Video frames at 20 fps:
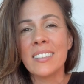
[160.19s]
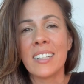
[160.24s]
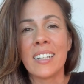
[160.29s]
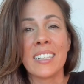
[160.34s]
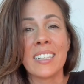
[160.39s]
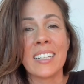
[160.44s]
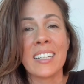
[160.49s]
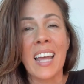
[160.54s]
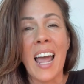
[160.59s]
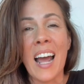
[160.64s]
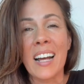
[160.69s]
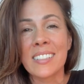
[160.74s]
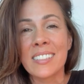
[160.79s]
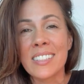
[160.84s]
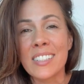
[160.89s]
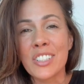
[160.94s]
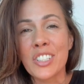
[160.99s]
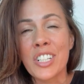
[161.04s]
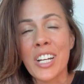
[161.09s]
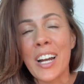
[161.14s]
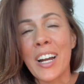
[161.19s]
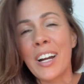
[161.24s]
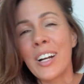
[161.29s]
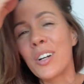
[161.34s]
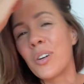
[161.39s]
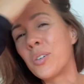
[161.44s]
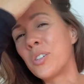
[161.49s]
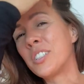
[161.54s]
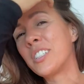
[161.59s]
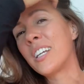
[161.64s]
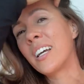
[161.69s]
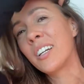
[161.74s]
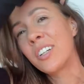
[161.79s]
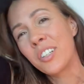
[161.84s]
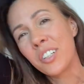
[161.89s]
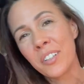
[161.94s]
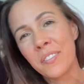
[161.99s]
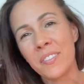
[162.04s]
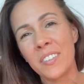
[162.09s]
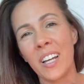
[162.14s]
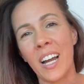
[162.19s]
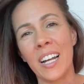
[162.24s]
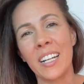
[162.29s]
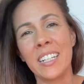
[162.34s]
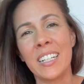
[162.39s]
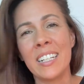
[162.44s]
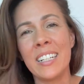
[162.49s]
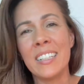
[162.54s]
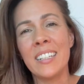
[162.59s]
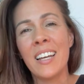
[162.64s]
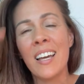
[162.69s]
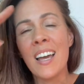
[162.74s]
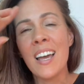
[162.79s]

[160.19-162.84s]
like an accent chair or decorative lighting,